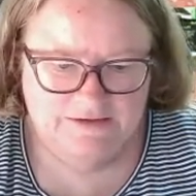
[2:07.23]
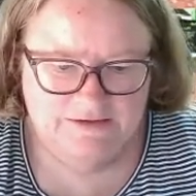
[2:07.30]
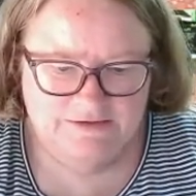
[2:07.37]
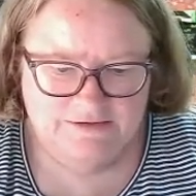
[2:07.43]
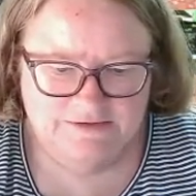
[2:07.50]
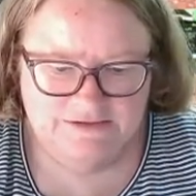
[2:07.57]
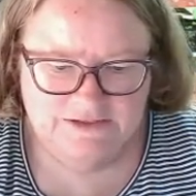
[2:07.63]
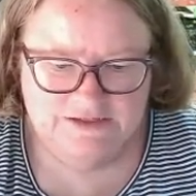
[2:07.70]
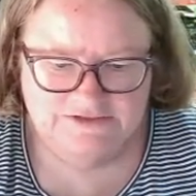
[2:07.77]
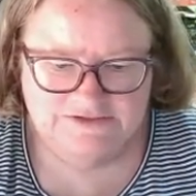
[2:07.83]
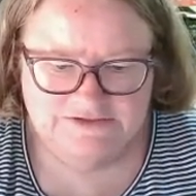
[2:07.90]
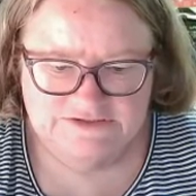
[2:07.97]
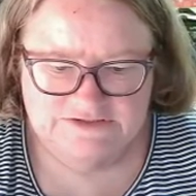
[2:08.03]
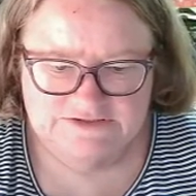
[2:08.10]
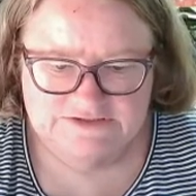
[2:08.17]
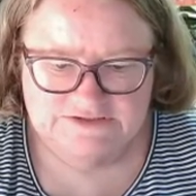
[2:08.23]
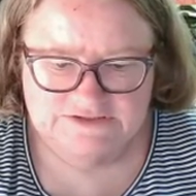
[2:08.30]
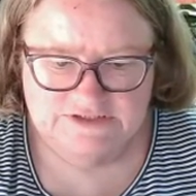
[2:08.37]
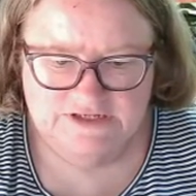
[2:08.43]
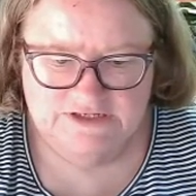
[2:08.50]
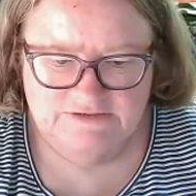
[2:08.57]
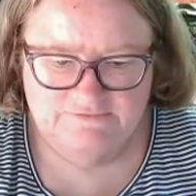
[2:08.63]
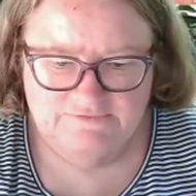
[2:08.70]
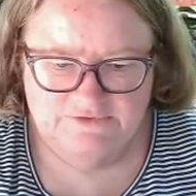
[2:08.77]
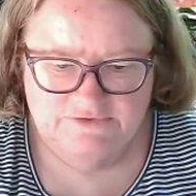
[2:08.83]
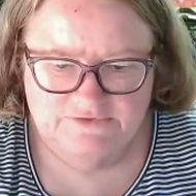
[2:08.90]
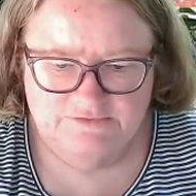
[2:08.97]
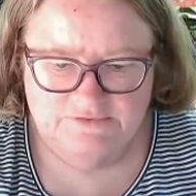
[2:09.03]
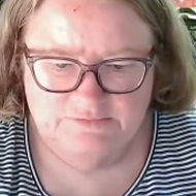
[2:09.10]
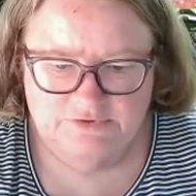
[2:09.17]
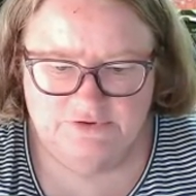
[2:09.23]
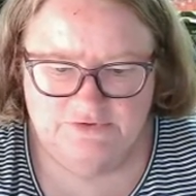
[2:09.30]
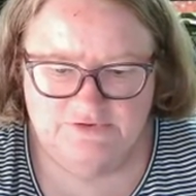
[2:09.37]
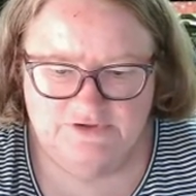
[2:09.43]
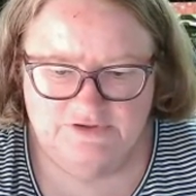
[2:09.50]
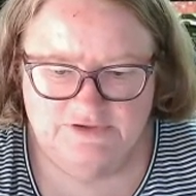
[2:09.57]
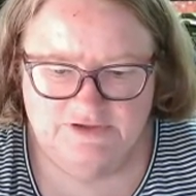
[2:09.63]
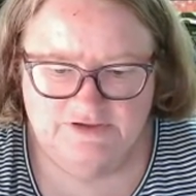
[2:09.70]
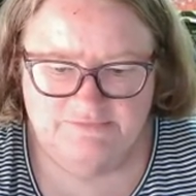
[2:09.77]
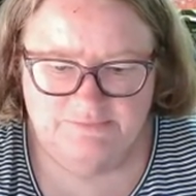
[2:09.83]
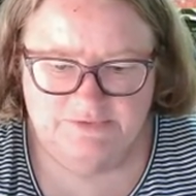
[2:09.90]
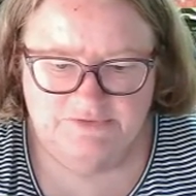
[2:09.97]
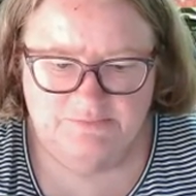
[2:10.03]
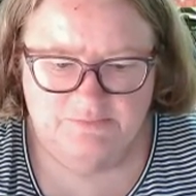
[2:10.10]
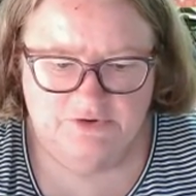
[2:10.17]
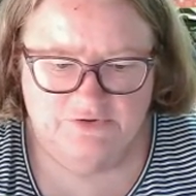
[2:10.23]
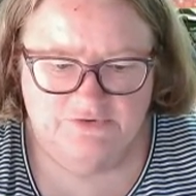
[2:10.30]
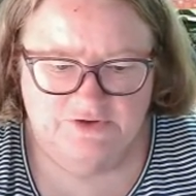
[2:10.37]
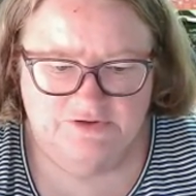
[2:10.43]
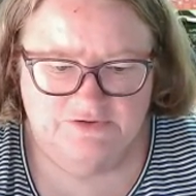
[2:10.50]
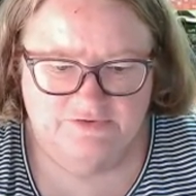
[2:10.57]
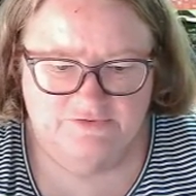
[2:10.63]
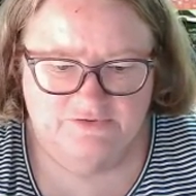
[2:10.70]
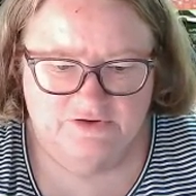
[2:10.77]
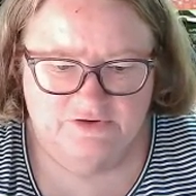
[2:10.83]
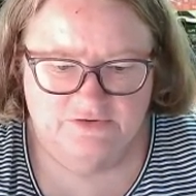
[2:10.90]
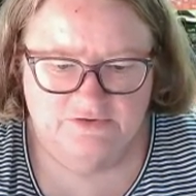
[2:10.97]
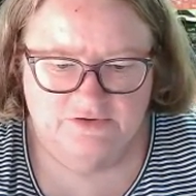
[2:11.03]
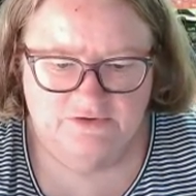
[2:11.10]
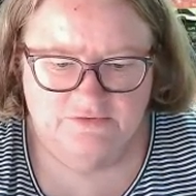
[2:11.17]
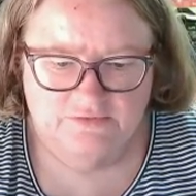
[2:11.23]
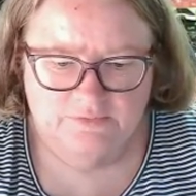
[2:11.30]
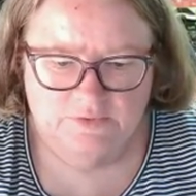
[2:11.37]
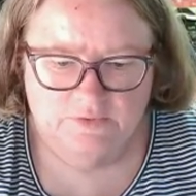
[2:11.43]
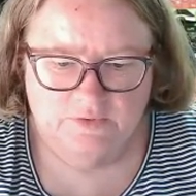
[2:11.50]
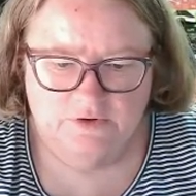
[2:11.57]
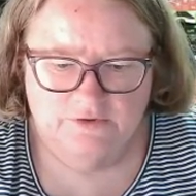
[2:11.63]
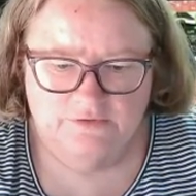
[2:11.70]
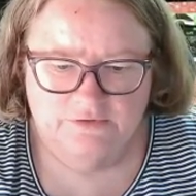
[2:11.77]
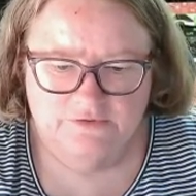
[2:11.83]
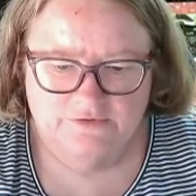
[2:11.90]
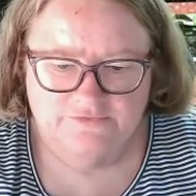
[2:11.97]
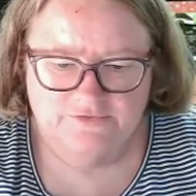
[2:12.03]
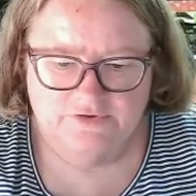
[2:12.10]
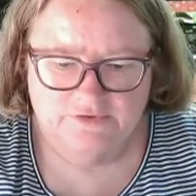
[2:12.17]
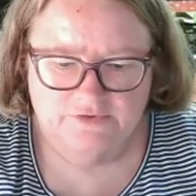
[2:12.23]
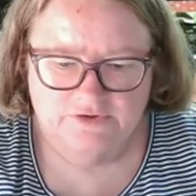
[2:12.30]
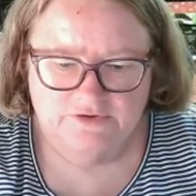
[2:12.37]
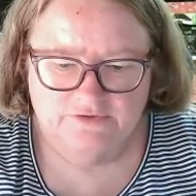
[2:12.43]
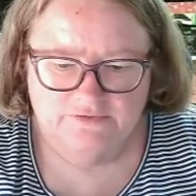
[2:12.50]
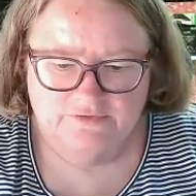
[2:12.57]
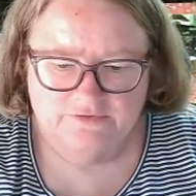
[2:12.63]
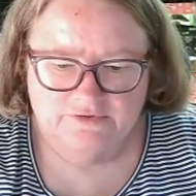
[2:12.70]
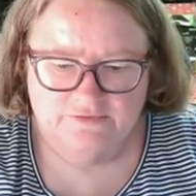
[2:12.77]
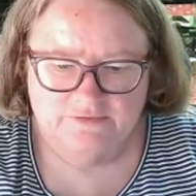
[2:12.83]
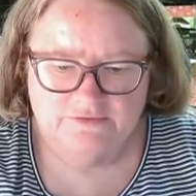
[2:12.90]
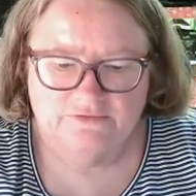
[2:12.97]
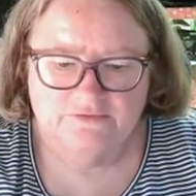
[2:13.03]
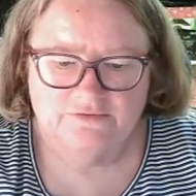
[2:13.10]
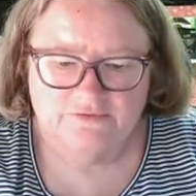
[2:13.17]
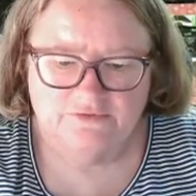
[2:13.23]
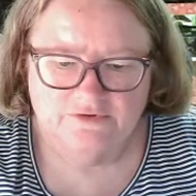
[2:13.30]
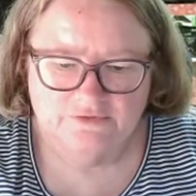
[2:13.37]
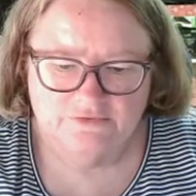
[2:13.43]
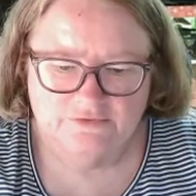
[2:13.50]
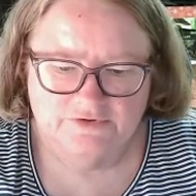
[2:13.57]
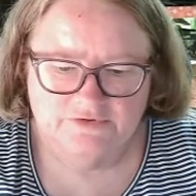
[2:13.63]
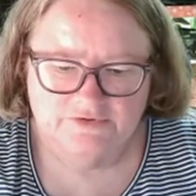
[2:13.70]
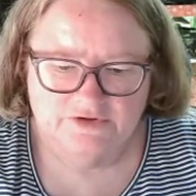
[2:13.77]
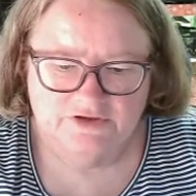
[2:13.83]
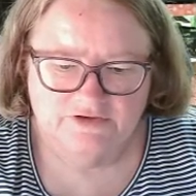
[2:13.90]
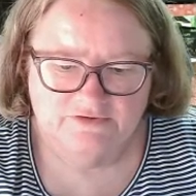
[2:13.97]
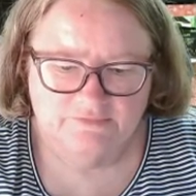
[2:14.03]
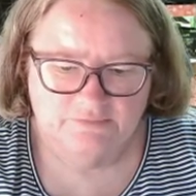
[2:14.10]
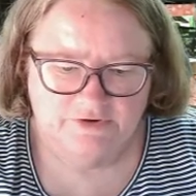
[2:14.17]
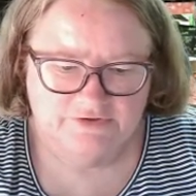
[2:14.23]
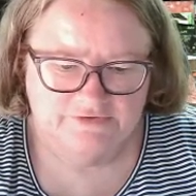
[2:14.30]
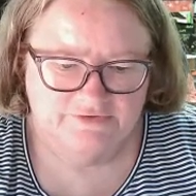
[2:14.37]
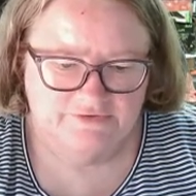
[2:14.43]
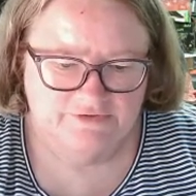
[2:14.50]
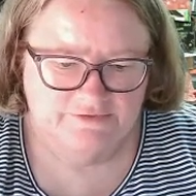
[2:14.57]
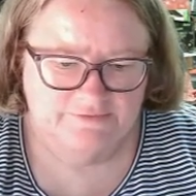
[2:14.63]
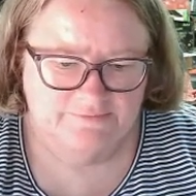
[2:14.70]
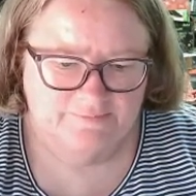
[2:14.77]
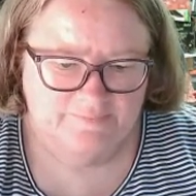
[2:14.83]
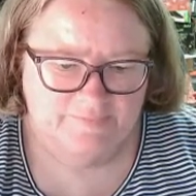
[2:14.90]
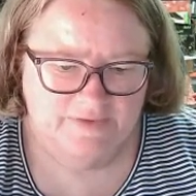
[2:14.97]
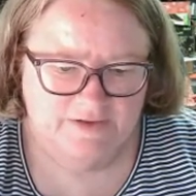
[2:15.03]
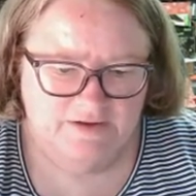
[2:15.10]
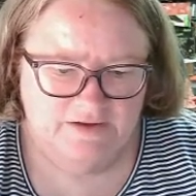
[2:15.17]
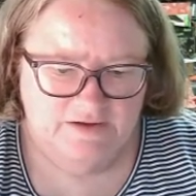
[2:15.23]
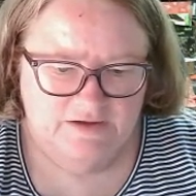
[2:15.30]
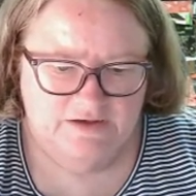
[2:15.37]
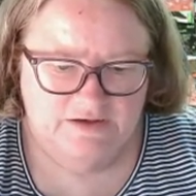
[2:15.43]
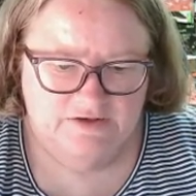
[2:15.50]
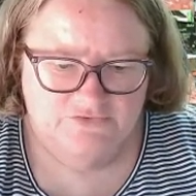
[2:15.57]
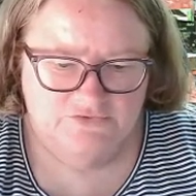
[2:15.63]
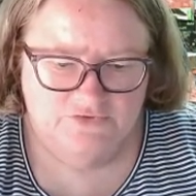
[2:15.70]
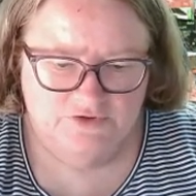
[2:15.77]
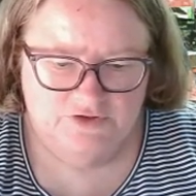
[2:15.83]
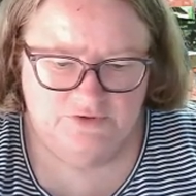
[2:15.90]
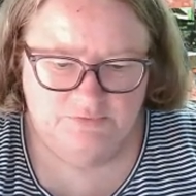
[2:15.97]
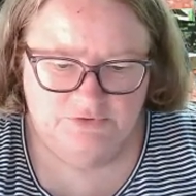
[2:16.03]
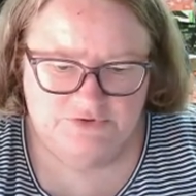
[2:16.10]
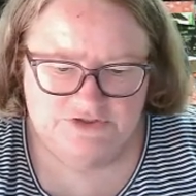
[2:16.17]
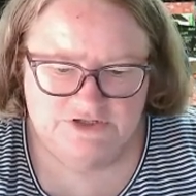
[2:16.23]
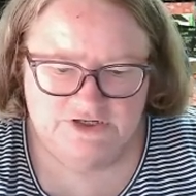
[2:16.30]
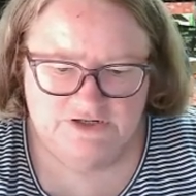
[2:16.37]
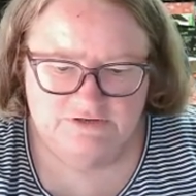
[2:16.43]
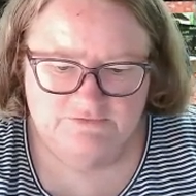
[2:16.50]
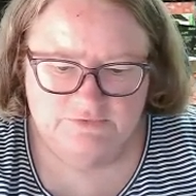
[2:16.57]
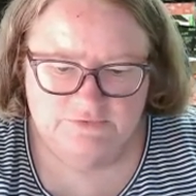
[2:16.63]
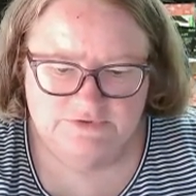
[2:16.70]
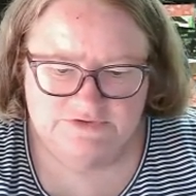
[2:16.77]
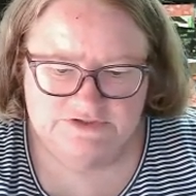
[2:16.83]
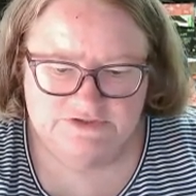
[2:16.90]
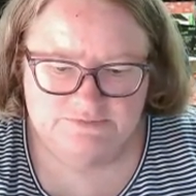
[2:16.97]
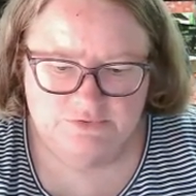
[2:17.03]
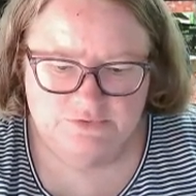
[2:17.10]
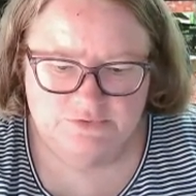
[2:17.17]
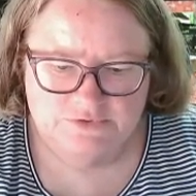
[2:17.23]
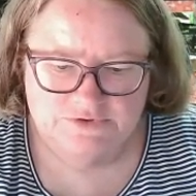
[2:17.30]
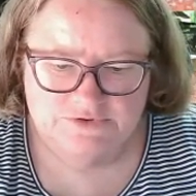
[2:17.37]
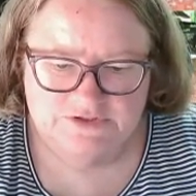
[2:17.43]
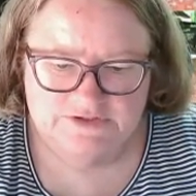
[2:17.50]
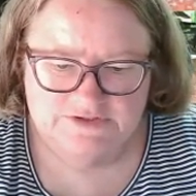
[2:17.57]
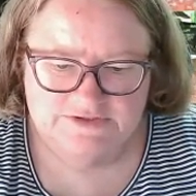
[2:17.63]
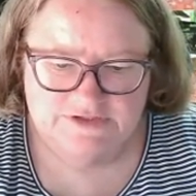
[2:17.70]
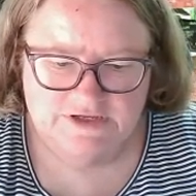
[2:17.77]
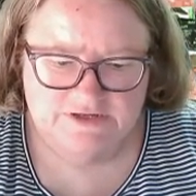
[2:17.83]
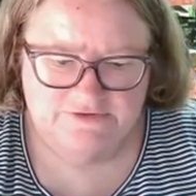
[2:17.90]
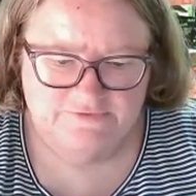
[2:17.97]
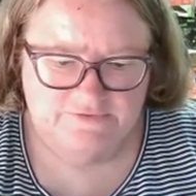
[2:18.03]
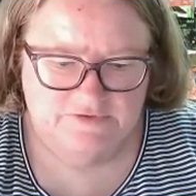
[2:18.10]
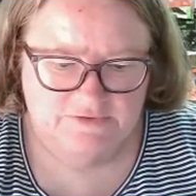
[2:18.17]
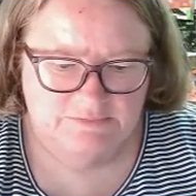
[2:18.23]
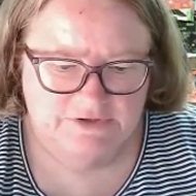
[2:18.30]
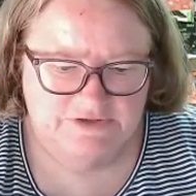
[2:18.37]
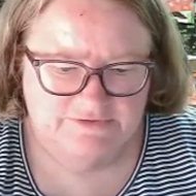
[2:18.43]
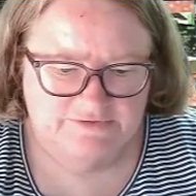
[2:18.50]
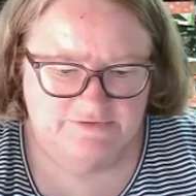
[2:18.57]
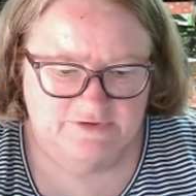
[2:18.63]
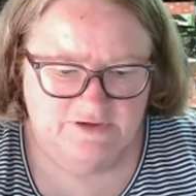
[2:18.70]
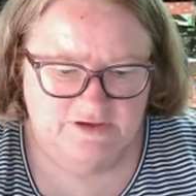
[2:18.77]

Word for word: Like last year's anniversary project, next month's project is going to require a lot of soldering, so soldering, so get some practice in. I truly appreciate everyone's support these last few months.